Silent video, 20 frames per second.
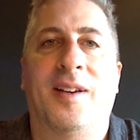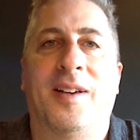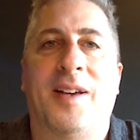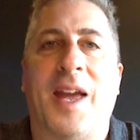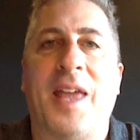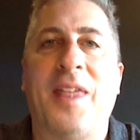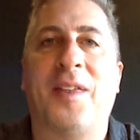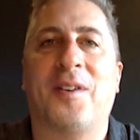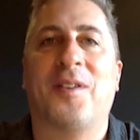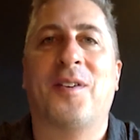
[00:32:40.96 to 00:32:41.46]

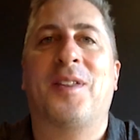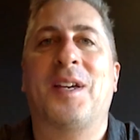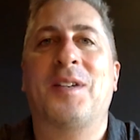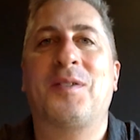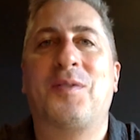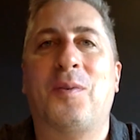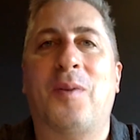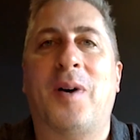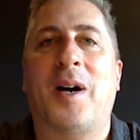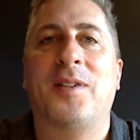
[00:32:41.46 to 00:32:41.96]
Hey there,
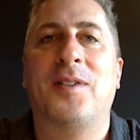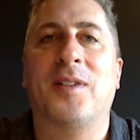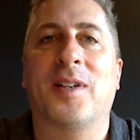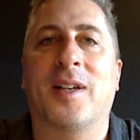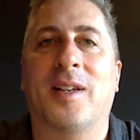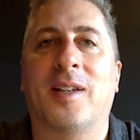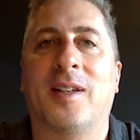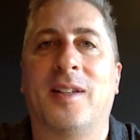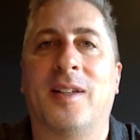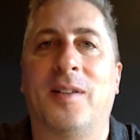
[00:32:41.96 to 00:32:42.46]
thanks for
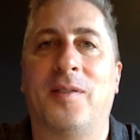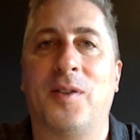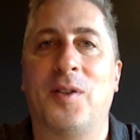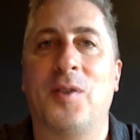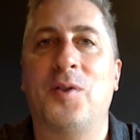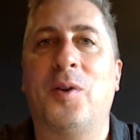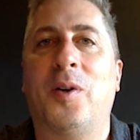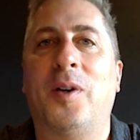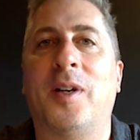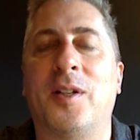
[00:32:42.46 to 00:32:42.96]
watching. If
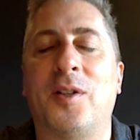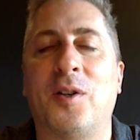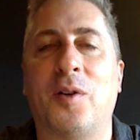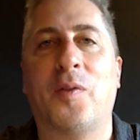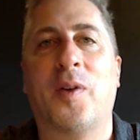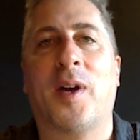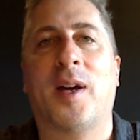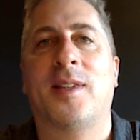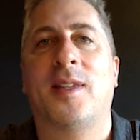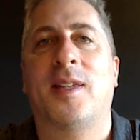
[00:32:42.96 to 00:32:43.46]
you enjoyed it,
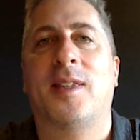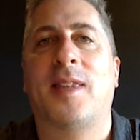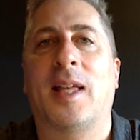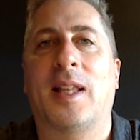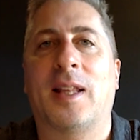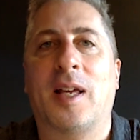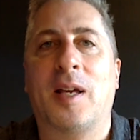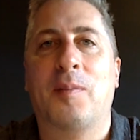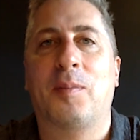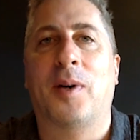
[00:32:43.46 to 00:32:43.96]
don't forget to hit
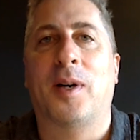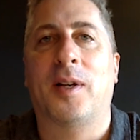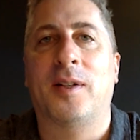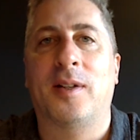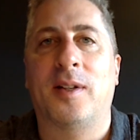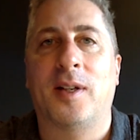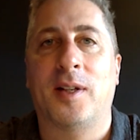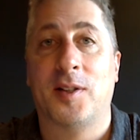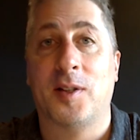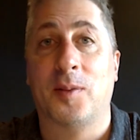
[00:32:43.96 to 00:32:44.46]
that like
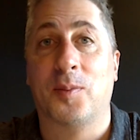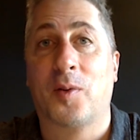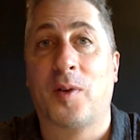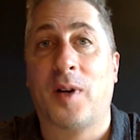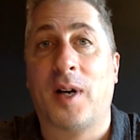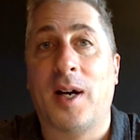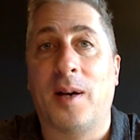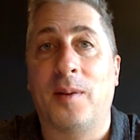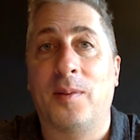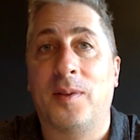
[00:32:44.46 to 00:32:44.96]
button and
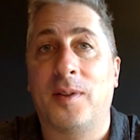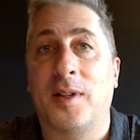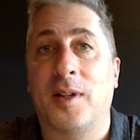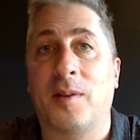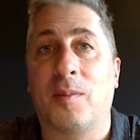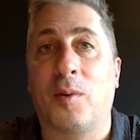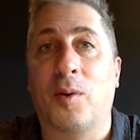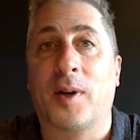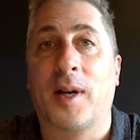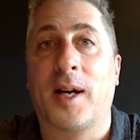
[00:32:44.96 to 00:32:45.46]
subscribe
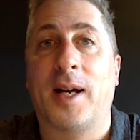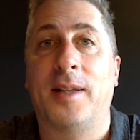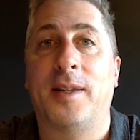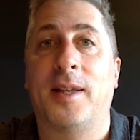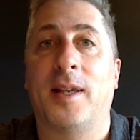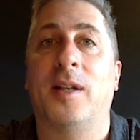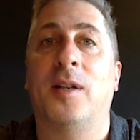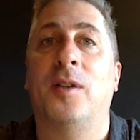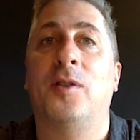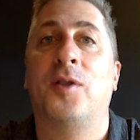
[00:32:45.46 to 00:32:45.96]
to hear more
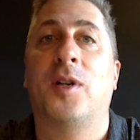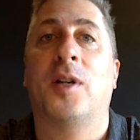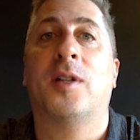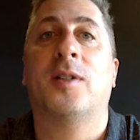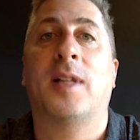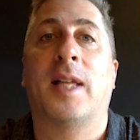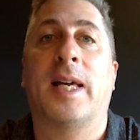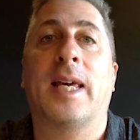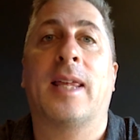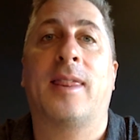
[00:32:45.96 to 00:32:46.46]
content
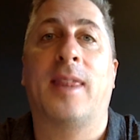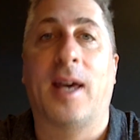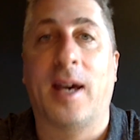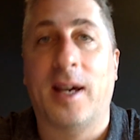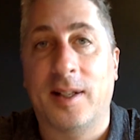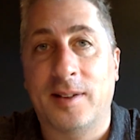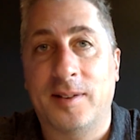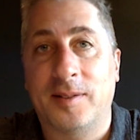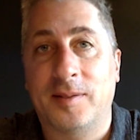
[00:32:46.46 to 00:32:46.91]
just like that.